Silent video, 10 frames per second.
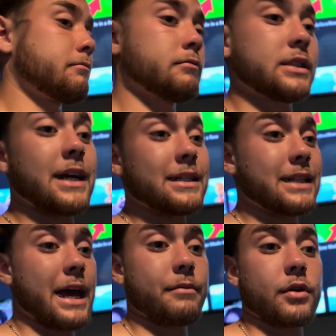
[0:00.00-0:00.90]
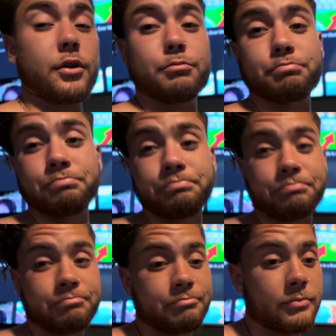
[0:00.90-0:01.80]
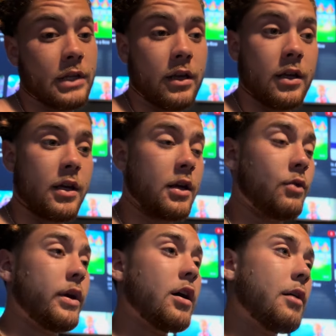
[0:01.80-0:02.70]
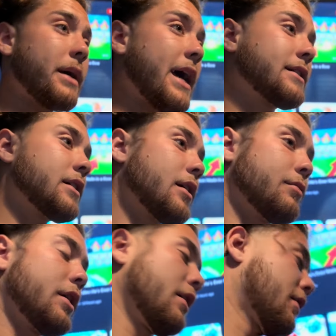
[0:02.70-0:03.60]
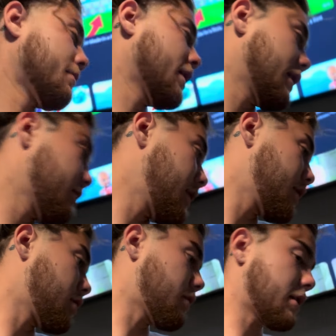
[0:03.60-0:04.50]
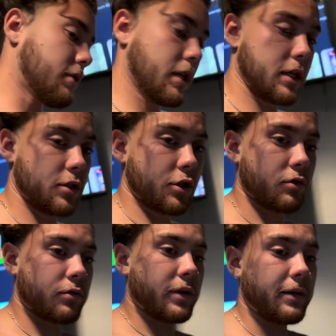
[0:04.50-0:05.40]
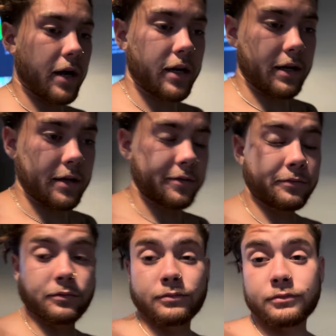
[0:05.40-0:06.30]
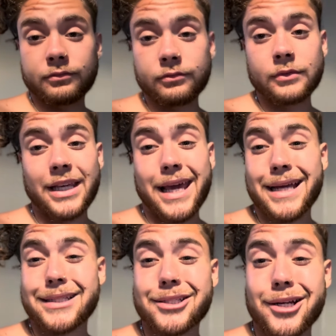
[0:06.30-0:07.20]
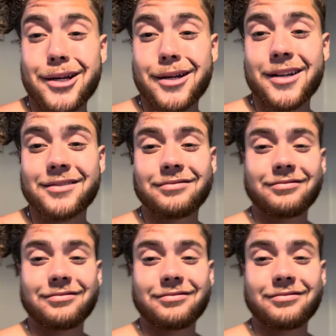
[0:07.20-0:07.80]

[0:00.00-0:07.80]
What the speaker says: Besides that, bro, we all packed up. I'm about to get ready to go out and journal and read right now. Yes, sir.